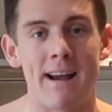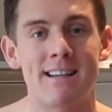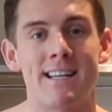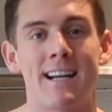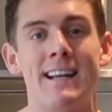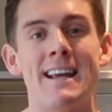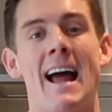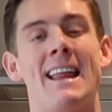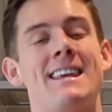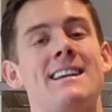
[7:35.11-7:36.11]
Basically,
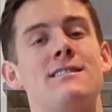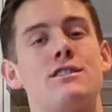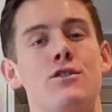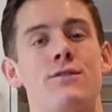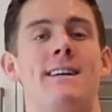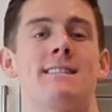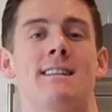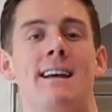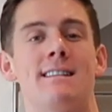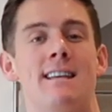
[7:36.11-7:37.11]
at the end of
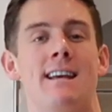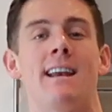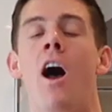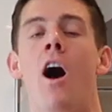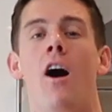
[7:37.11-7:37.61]
2018,